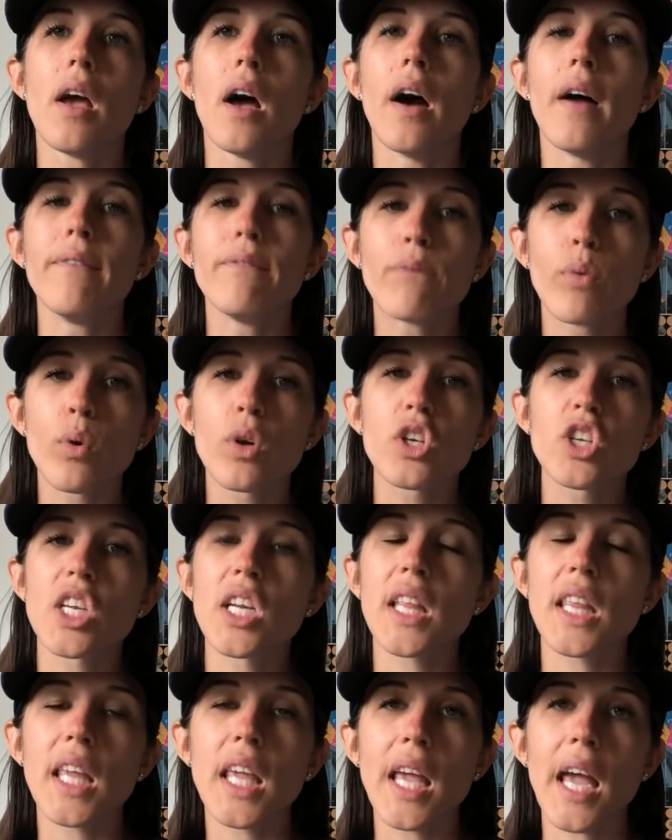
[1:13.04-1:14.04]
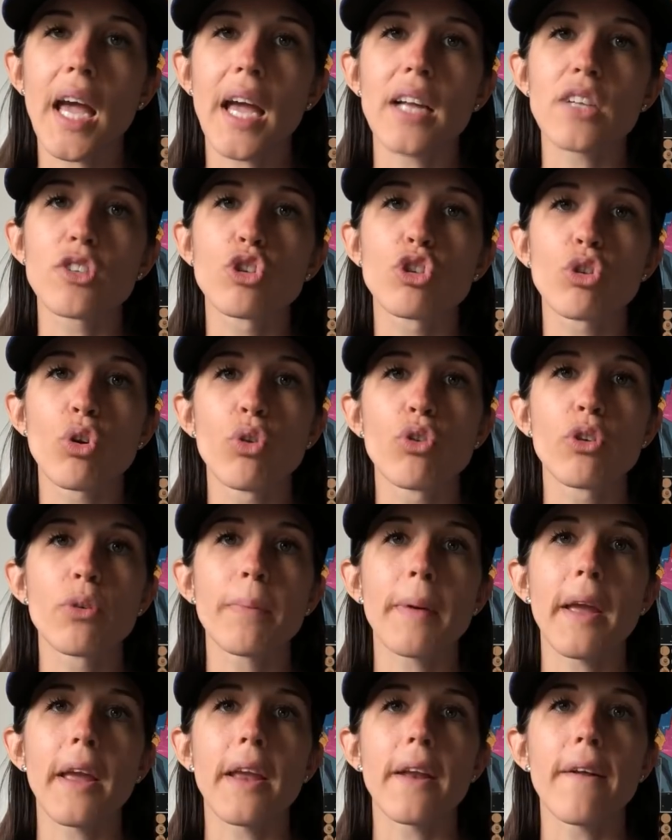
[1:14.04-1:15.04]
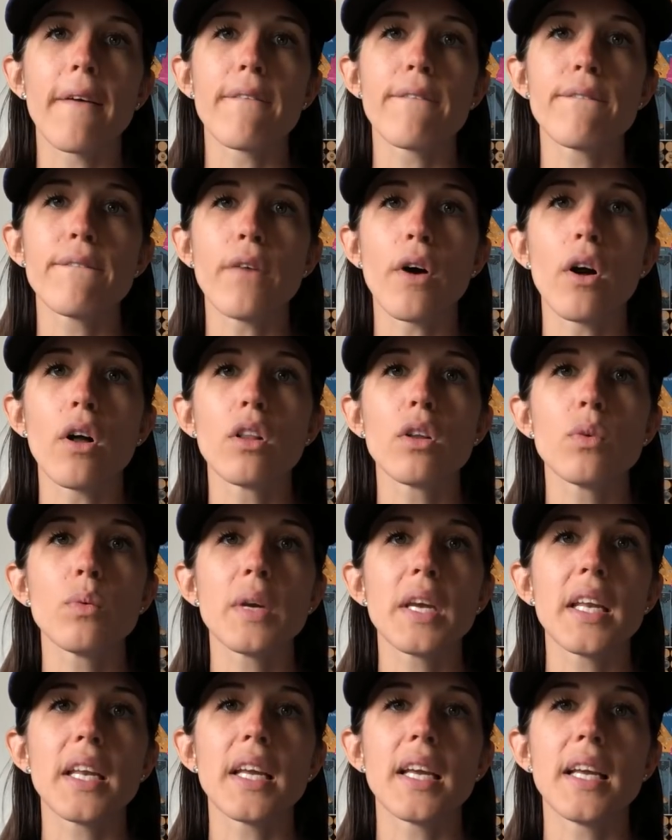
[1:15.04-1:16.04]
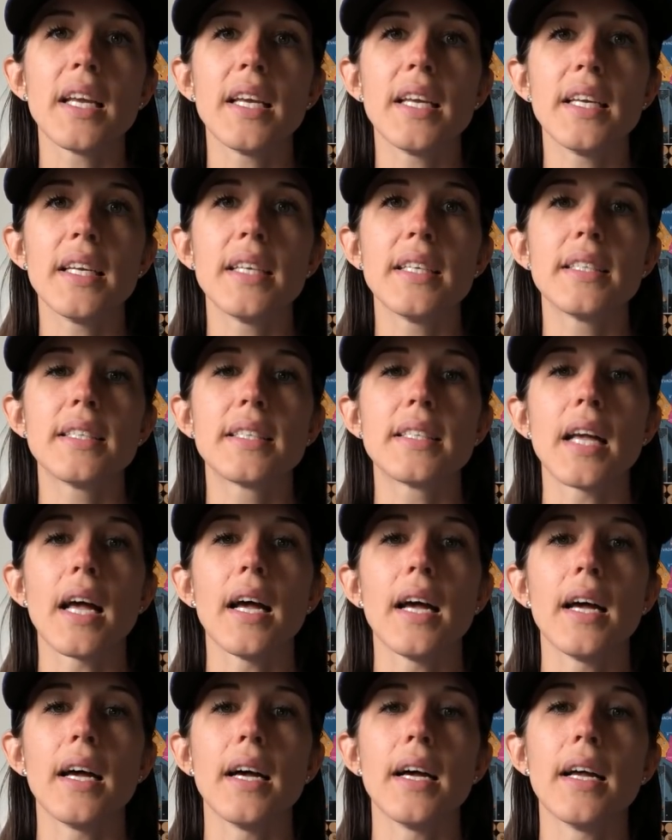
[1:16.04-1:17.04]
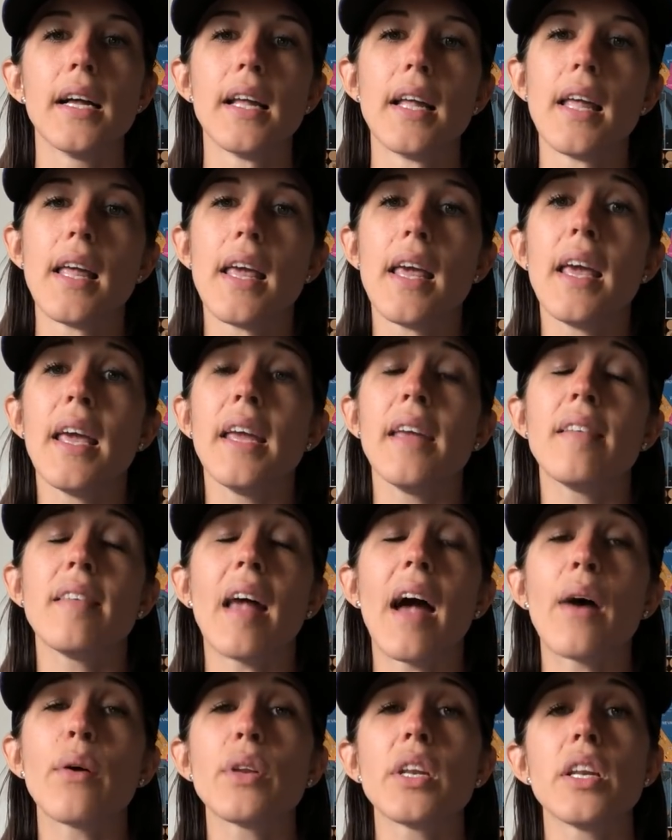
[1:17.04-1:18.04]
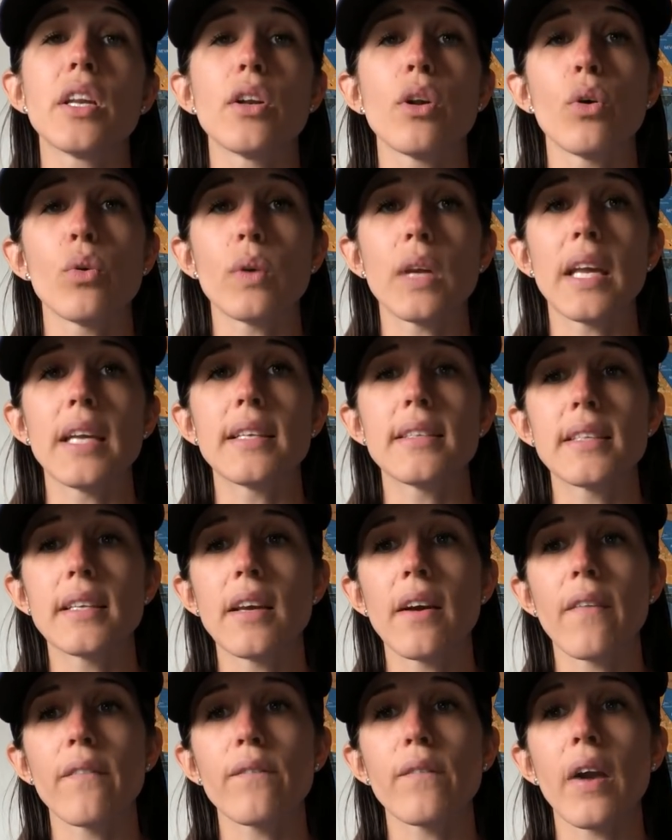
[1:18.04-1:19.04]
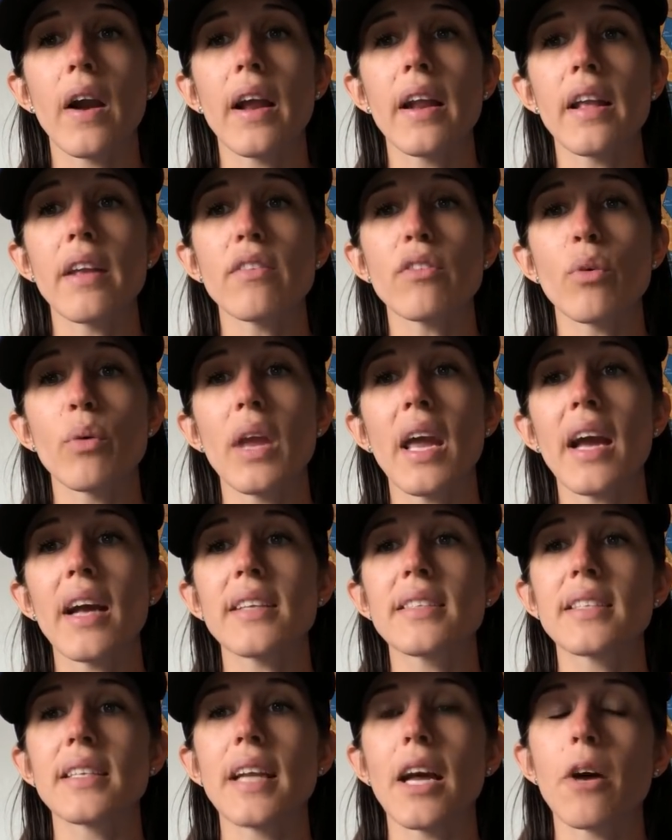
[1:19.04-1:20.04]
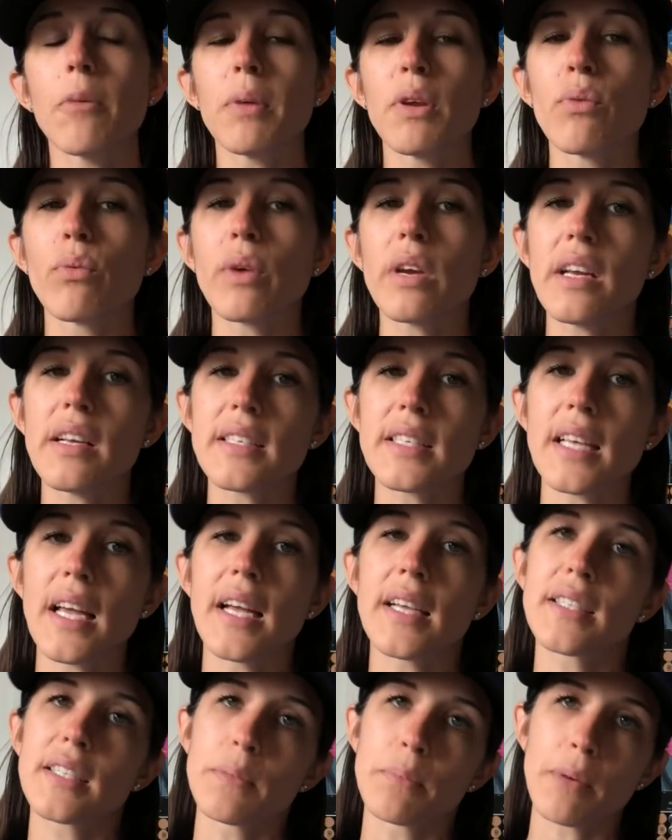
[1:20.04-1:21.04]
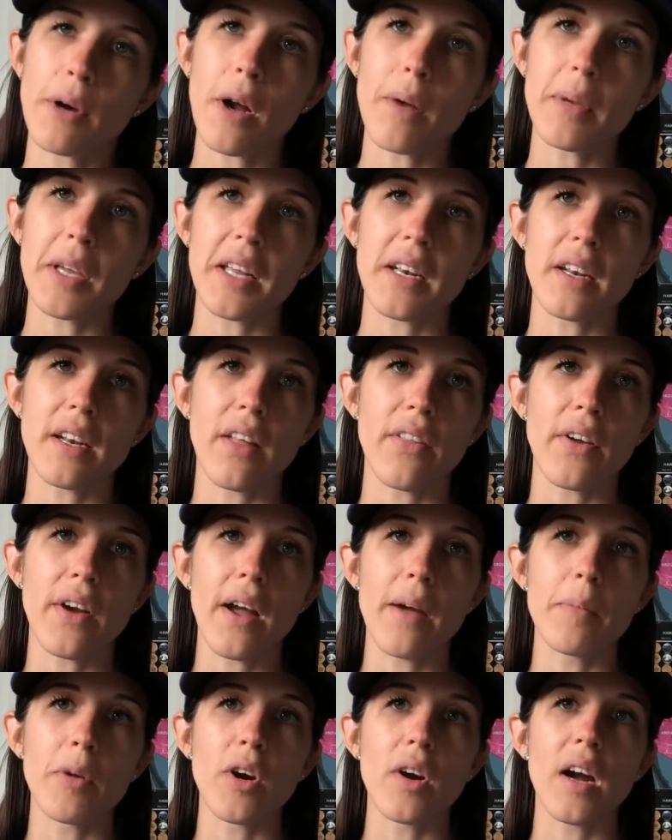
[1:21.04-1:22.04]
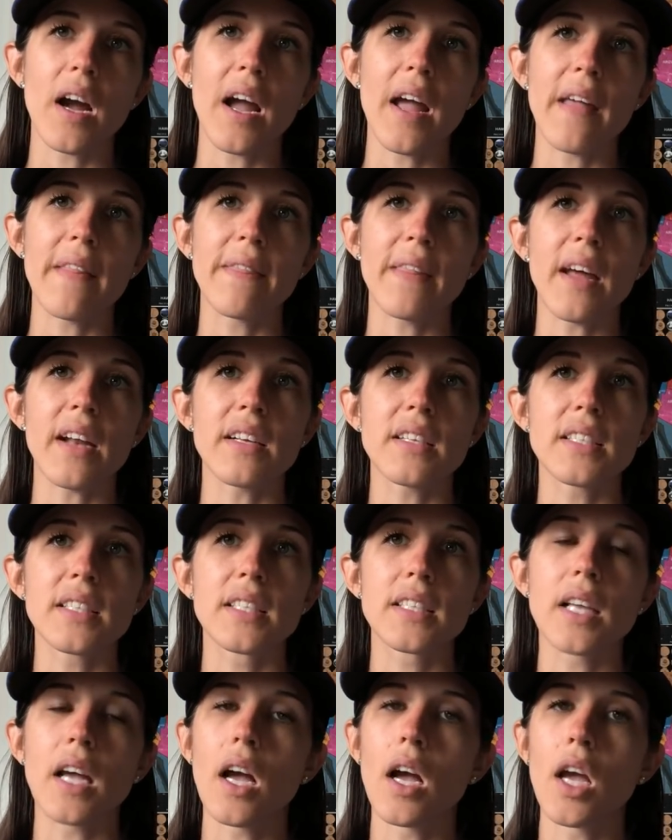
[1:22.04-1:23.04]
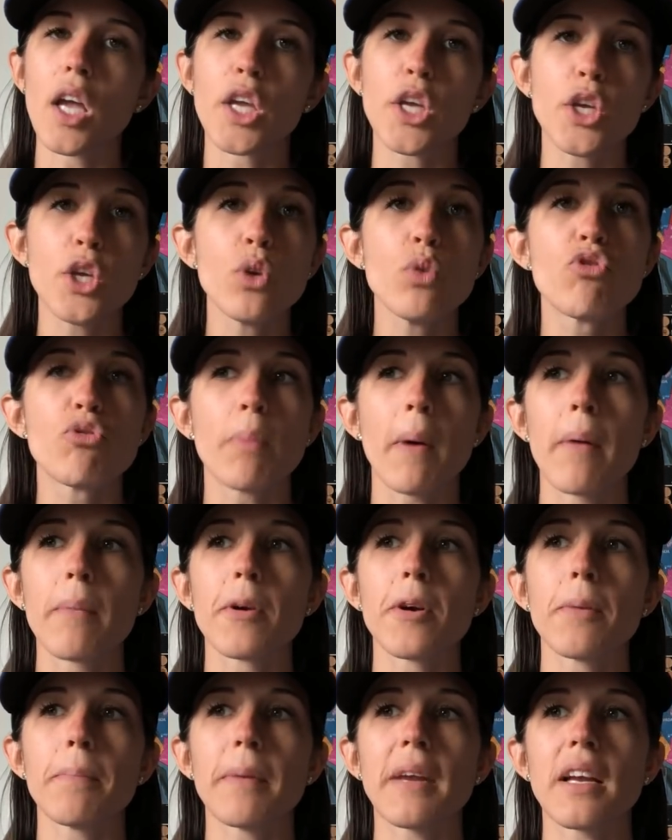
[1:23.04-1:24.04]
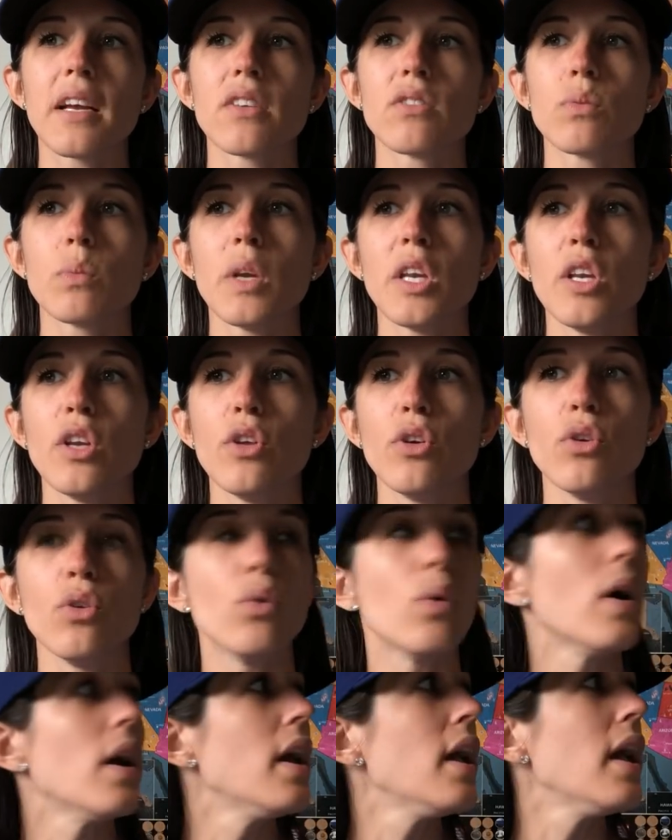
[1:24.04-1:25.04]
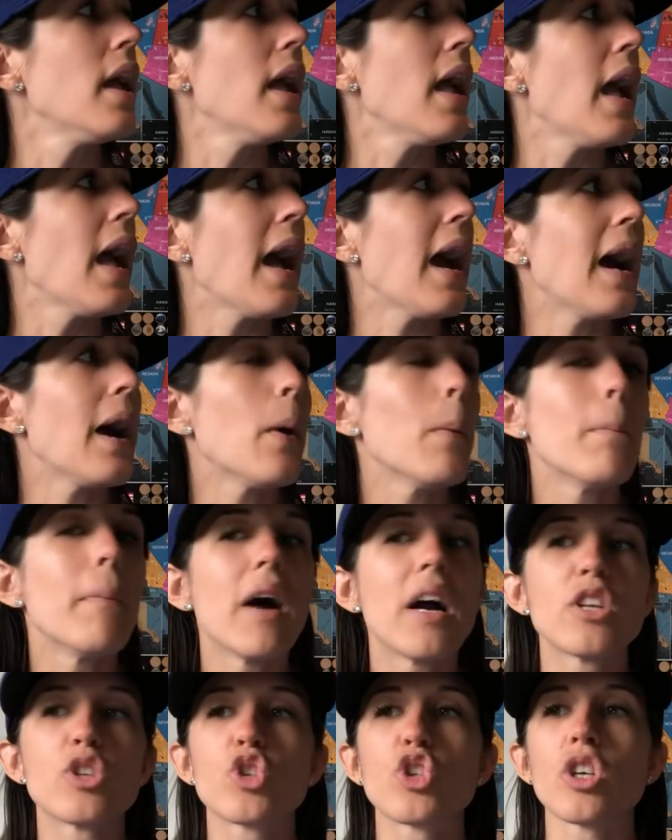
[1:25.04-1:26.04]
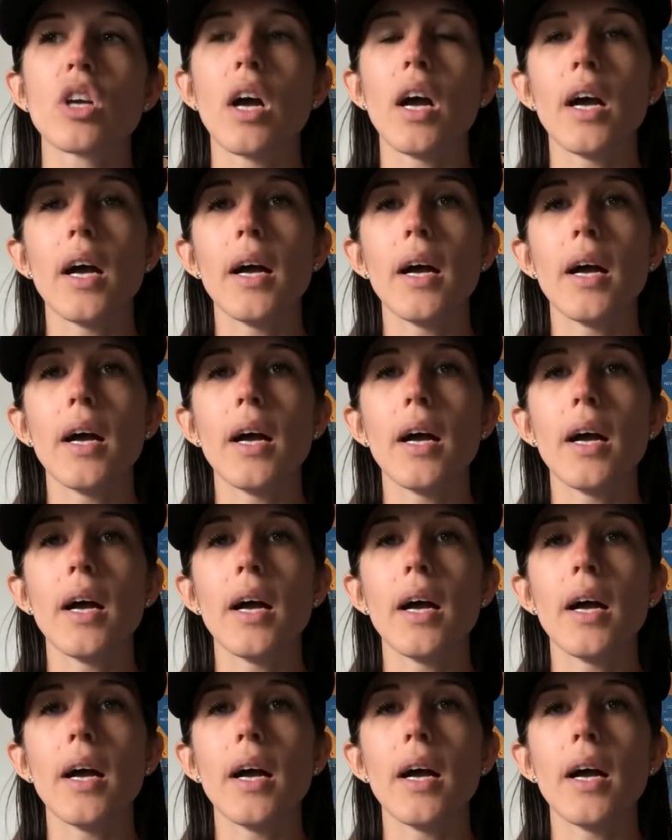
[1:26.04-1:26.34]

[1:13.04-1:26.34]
unfortunately, had shoulder pain following his outing in OKC on Friday, so he has to now be reassessed and probably get another MRI. That is a huge bummer because we knew how much